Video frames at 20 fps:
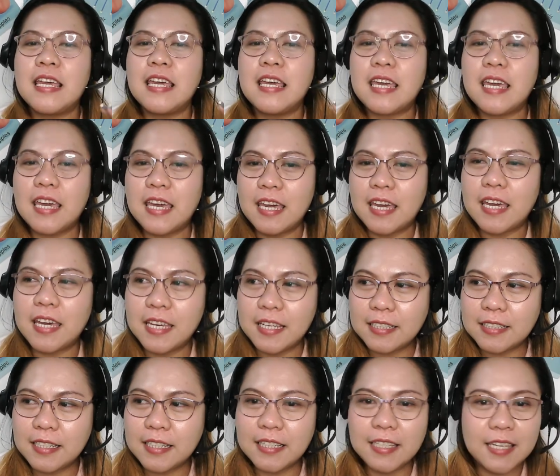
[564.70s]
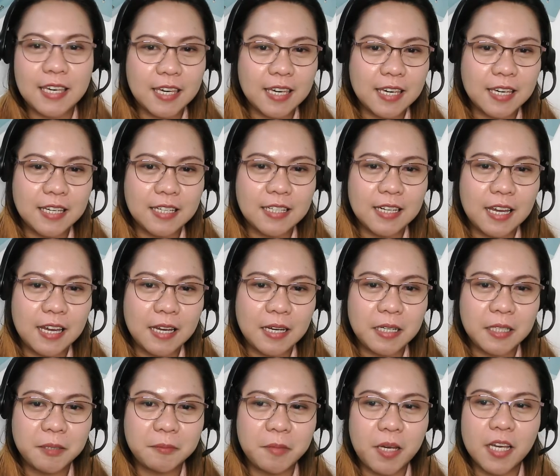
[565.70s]
And again,
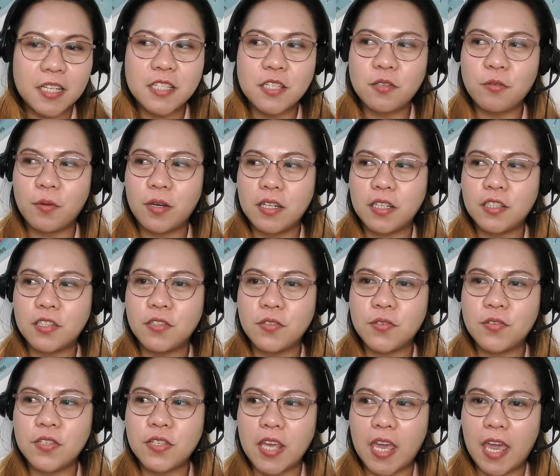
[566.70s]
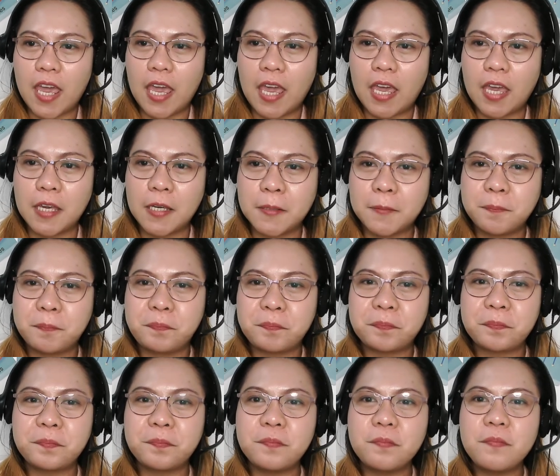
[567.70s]
I just wanted to say
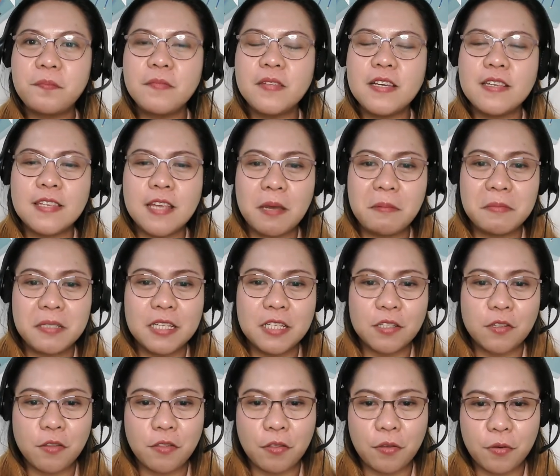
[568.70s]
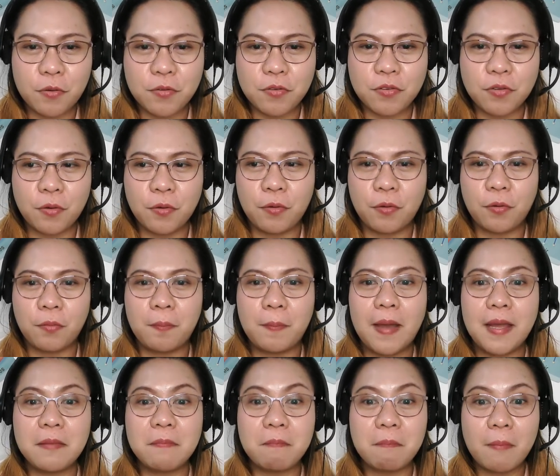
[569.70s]
something to those who
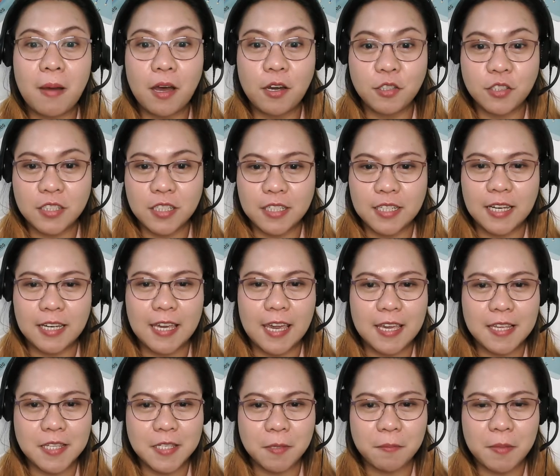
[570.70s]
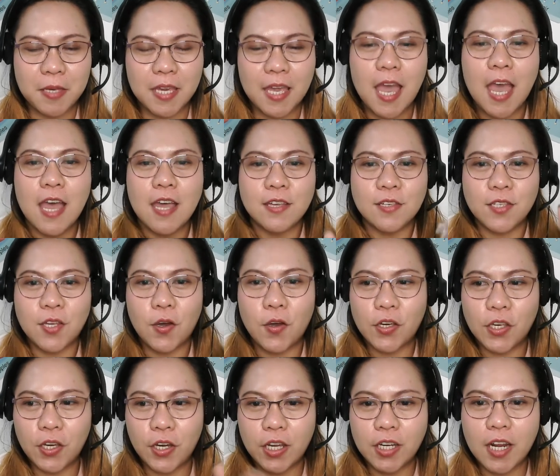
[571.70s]
bad-mouthed against me. So
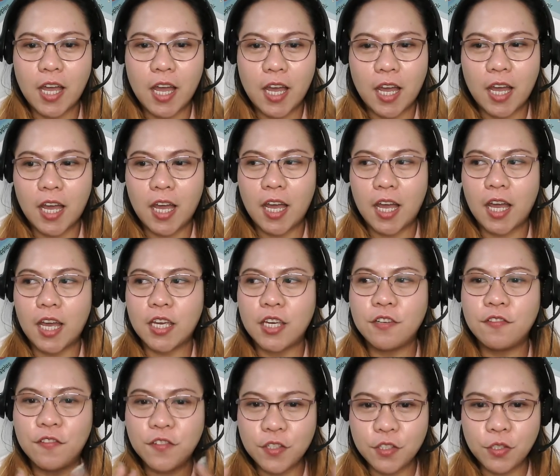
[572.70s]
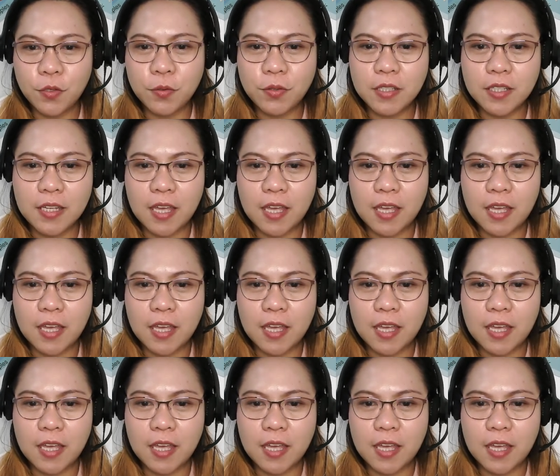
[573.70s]
yun, if you don't